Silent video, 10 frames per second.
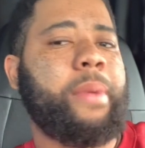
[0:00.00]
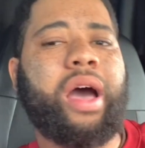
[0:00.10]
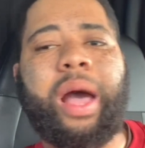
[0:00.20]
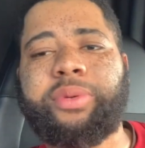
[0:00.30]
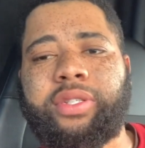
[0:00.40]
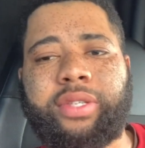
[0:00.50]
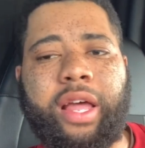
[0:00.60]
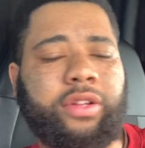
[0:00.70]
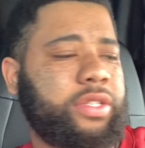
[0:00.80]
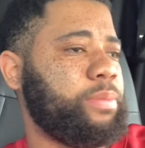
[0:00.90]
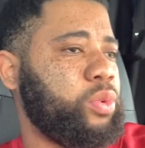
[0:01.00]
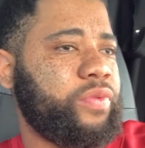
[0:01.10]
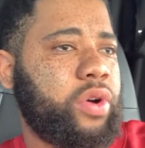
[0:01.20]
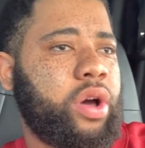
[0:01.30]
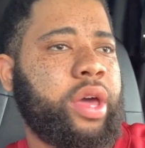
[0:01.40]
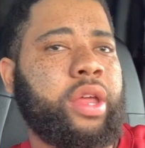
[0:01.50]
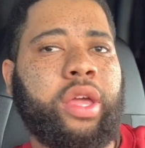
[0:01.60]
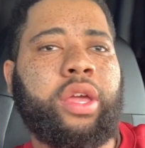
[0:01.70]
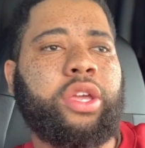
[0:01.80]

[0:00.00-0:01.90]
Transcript: out my options now to move on,